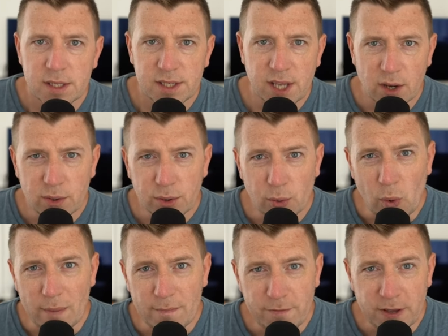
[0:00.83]
So the
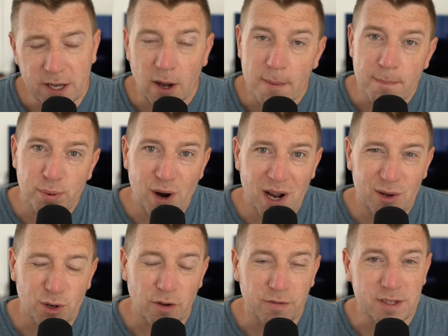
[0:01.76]
one thing I'm
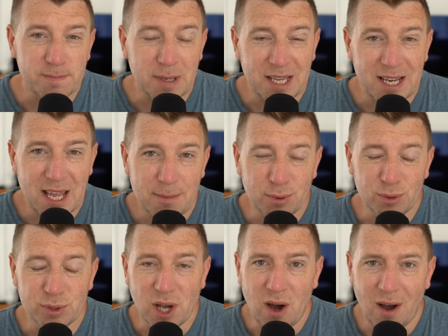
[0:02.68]
proud of is being
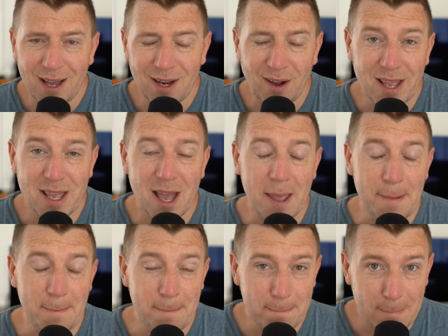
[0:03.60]
able to highlight
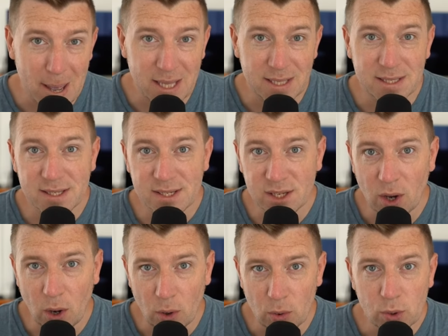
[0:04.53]
immense
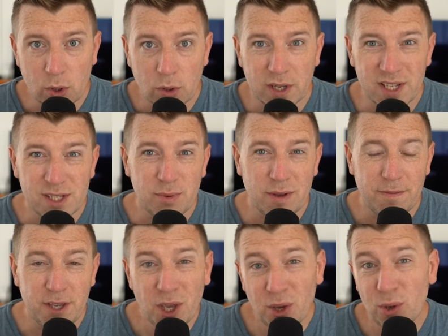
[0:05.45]
altcoins with
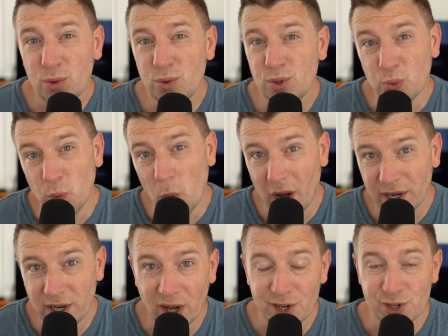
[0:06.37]
huge
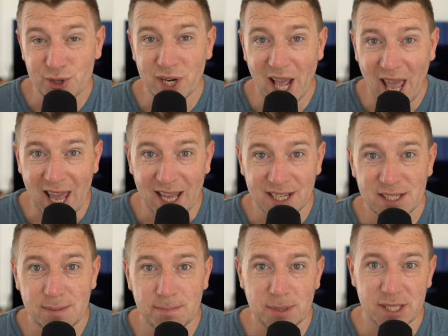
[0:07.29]

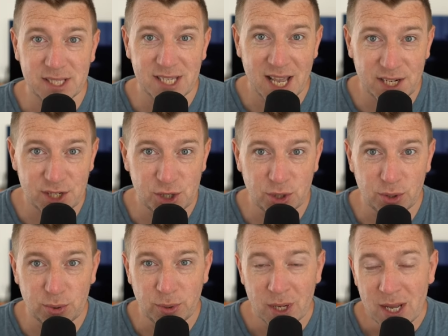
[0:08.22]
100x
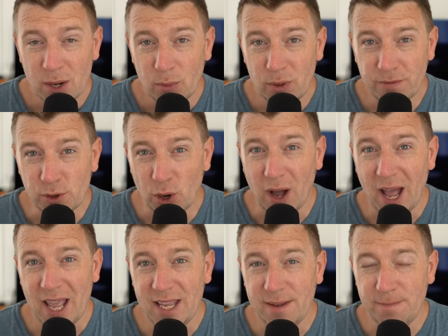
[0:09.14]
potential. We've got
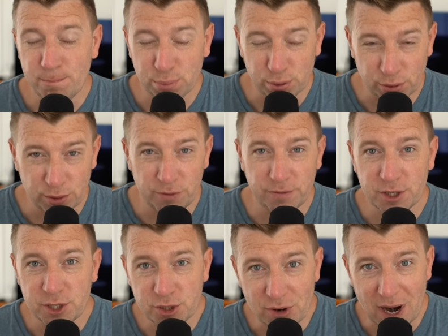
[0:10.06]
a
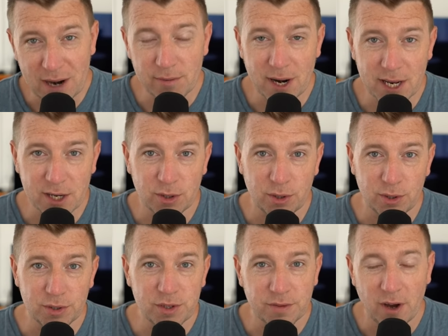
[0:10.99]
proven track
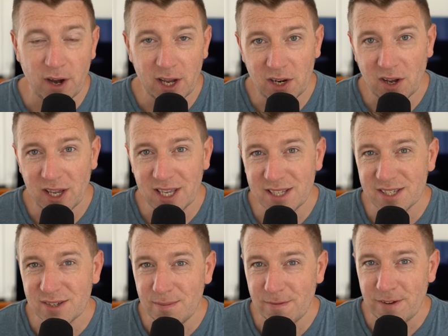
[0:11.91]
record of highlighting
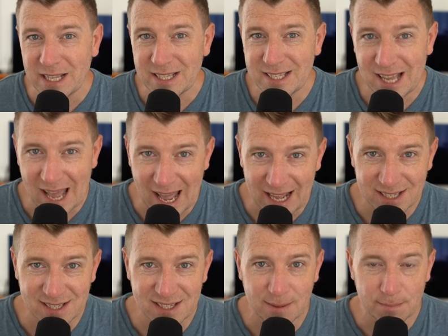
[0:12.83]
some
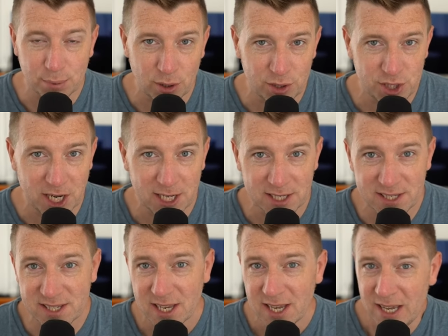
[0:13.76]
fantastic
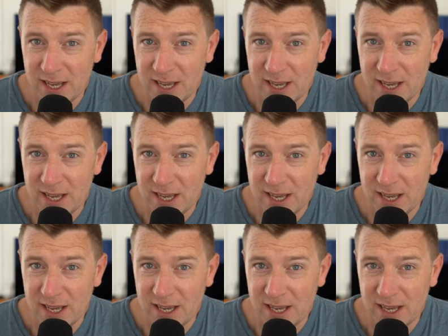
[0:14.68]
projects.